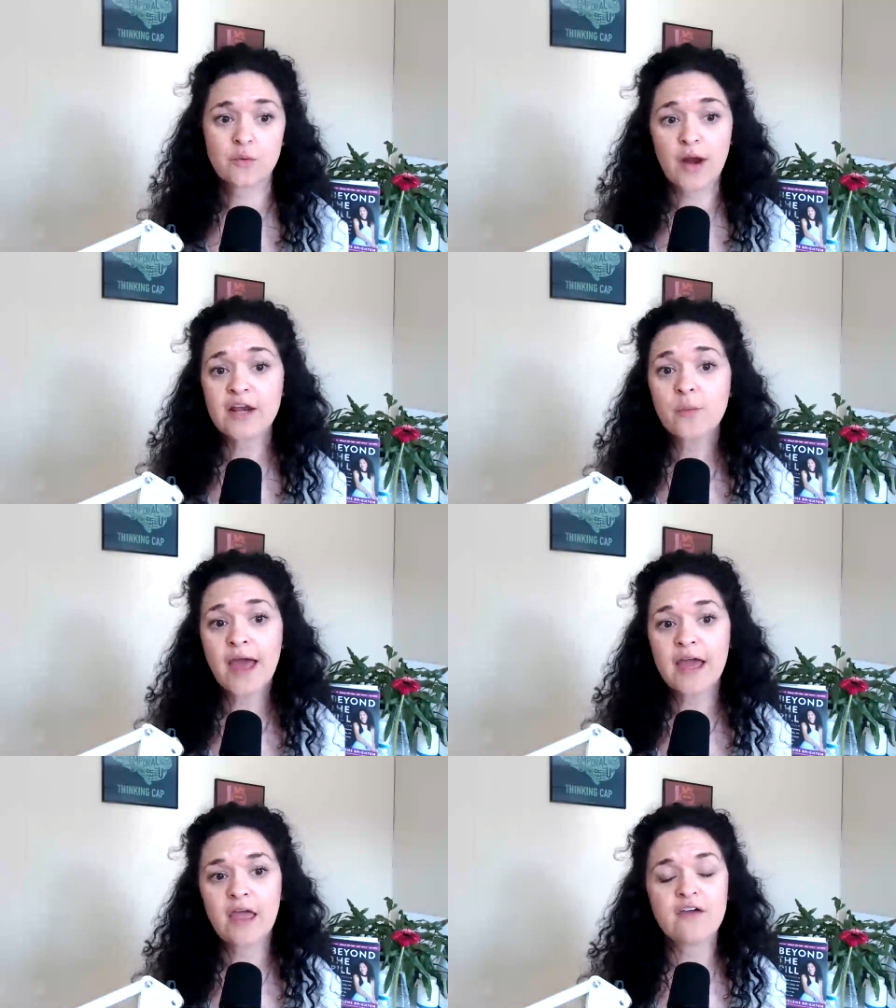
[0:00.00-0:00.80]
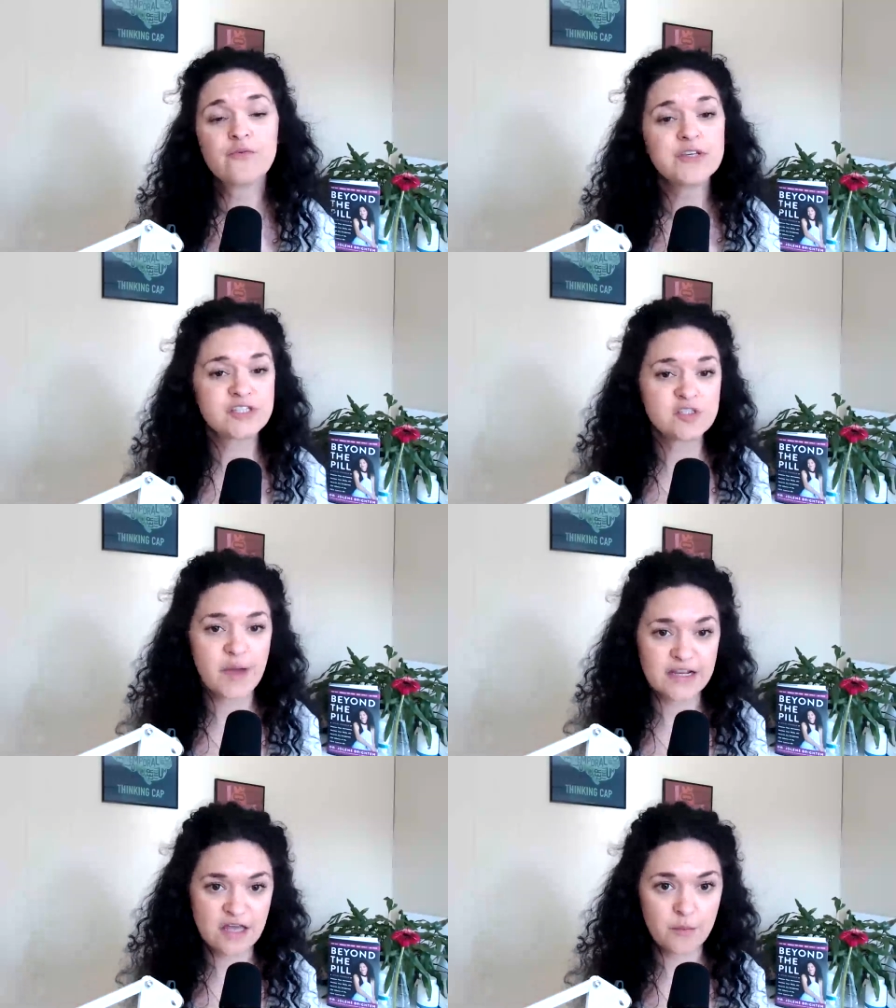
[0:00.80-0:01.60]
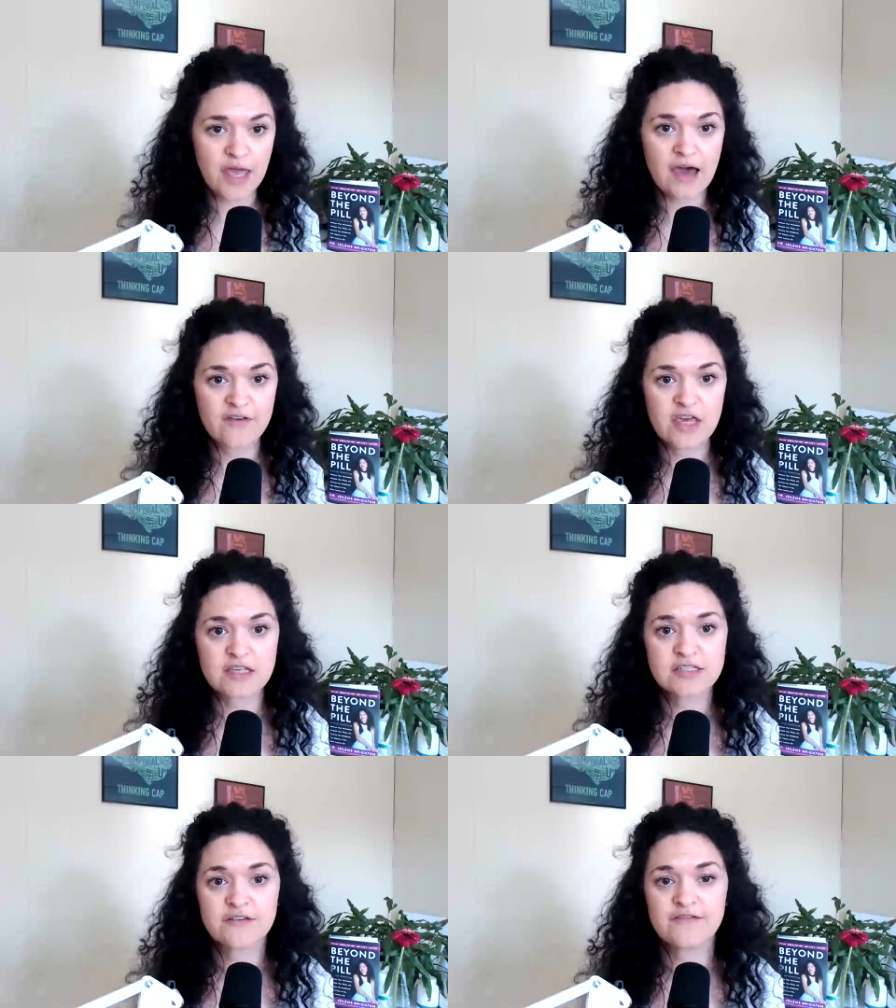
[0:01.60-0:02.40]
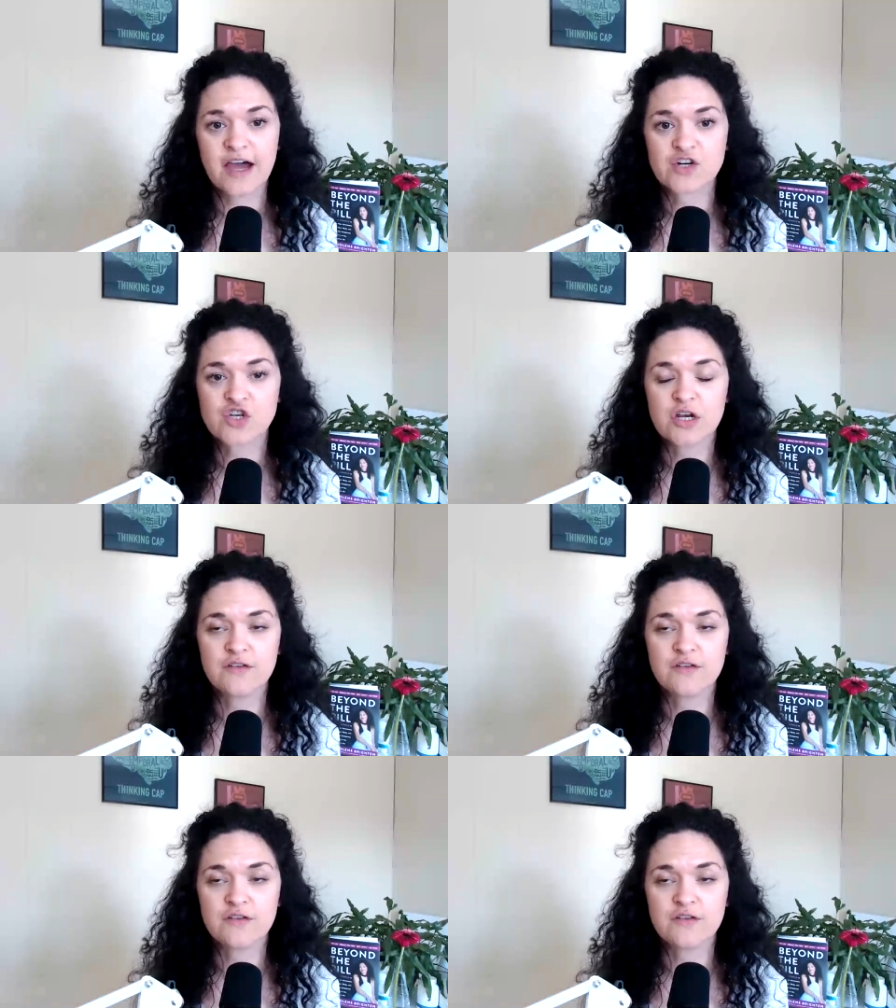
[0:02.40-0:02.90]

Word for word: right away if we suspect that we have a yeast infection.